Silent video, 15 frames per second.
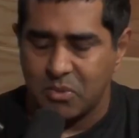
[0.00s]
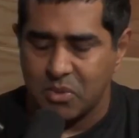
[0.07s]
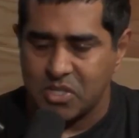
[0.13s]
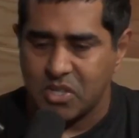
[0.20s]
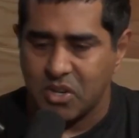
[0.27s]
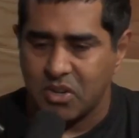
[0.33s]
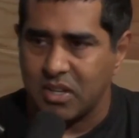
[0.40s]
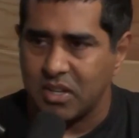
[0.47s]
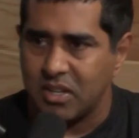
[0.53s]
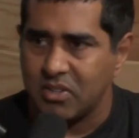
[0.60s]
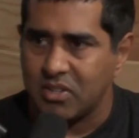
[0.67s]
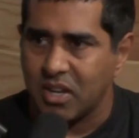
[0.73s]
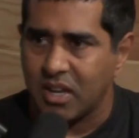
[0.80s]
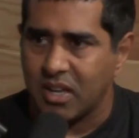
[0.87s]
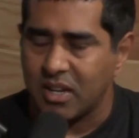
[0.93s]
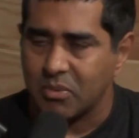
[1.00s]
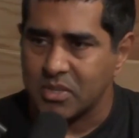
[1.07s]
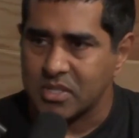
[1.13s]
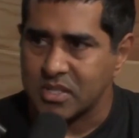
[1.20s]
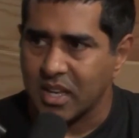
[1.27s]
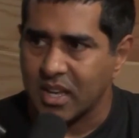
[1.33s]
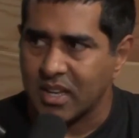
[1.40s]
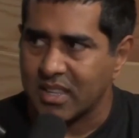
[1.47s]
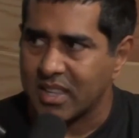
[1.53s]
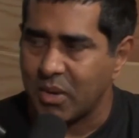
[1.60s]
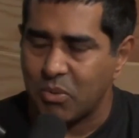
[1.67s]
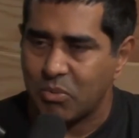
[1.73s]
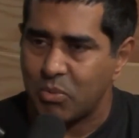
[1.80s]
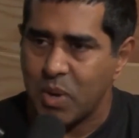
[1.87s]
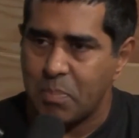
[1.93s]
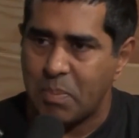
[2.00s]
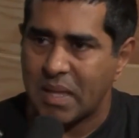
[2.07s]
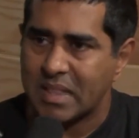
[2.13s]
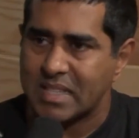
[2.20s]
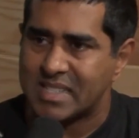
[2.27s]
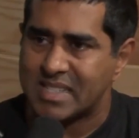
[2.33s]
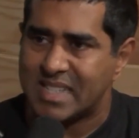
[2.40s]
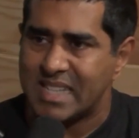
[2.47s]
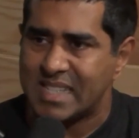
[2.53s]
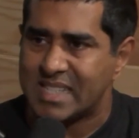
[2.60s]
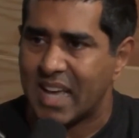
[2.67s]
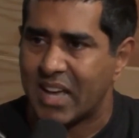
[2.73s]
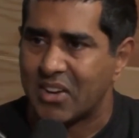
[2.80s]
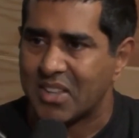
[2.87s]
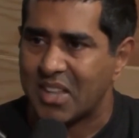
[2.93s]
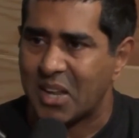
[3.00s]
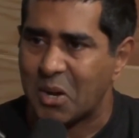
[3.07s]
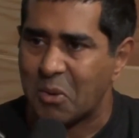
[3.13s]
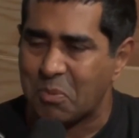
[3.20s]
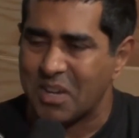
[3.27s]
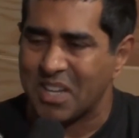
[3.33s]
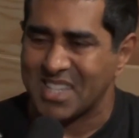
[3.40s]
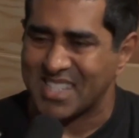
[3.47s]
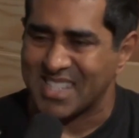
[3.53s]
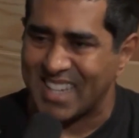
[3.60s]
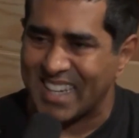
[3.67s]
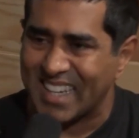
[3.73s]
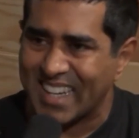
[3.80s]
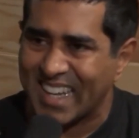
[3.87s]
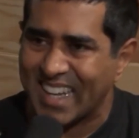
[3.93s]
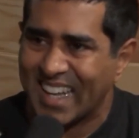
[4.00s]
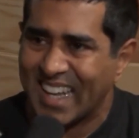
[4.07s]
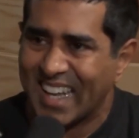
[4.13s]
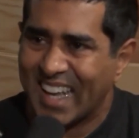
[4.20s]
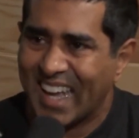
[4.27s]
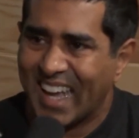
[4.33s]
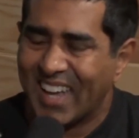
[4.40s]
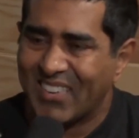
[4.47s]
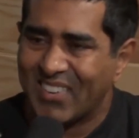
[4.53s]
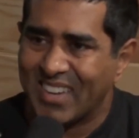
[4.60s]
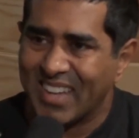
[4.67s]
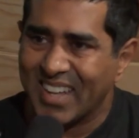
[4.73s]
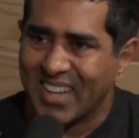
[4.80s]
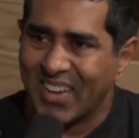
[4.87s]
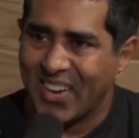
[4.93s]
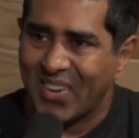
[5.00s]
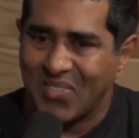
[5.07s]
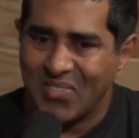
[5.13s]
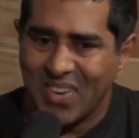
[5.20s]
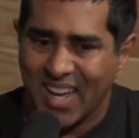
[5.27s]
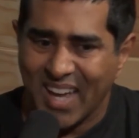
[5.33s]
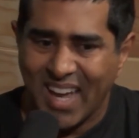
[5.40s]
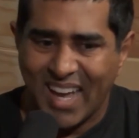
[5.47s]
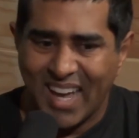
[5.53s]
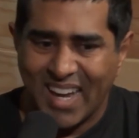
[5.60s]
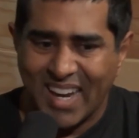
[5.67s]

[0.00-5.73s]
we showed it in Utah, and it was like they were ripping the seats out in that opening scene. And we were like, oh, my God.